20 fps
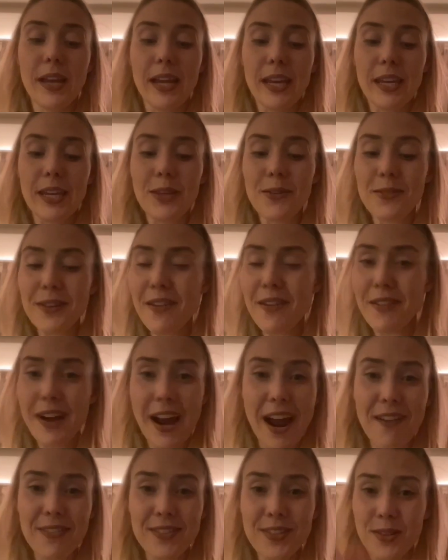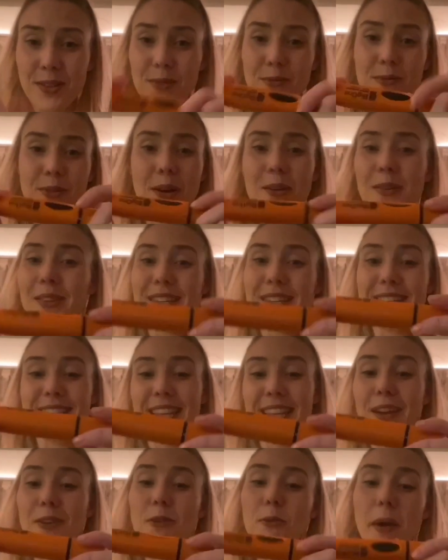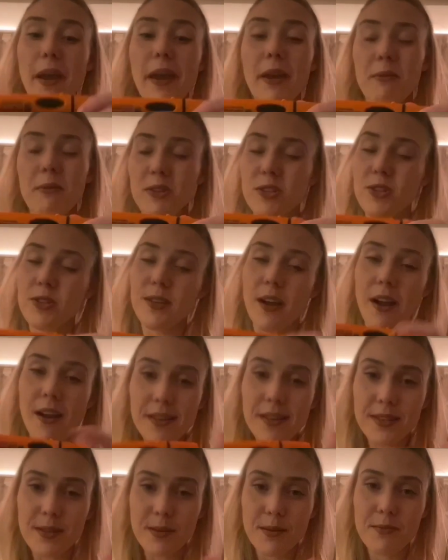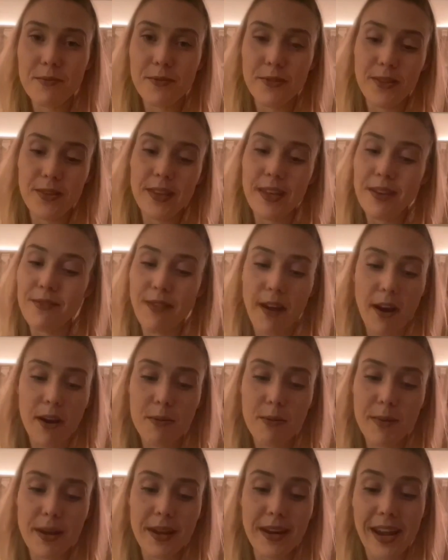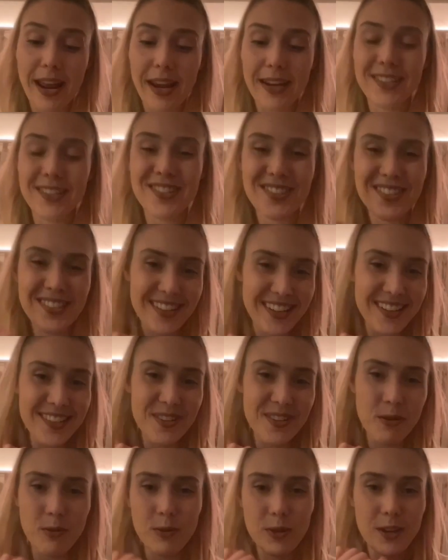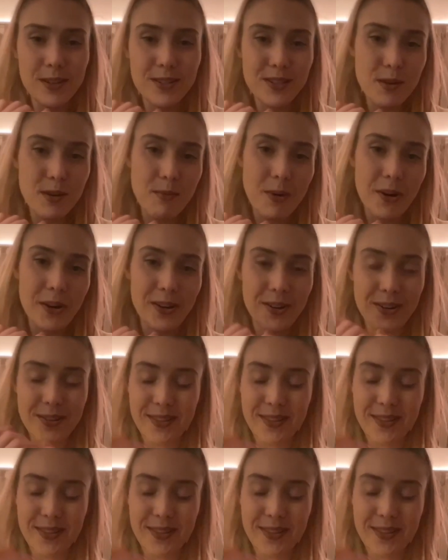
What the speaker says: you never have to throw this thing away, which is awesome for the environment, and it's just nice to hold on to your markers.